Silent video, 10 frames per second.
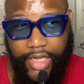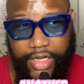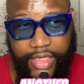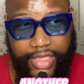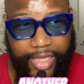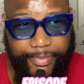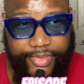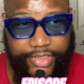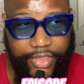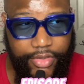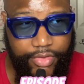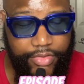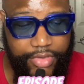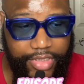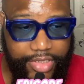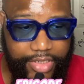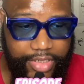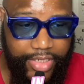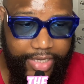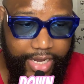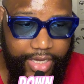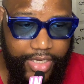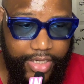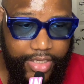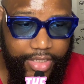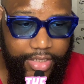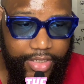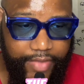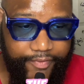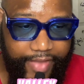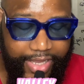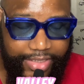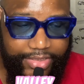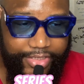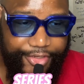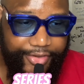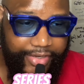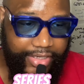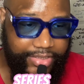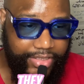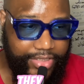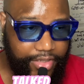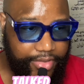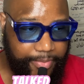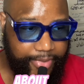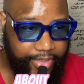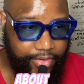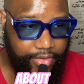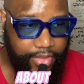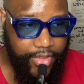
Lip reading: Another episode in the Down in the Valley series, they talked about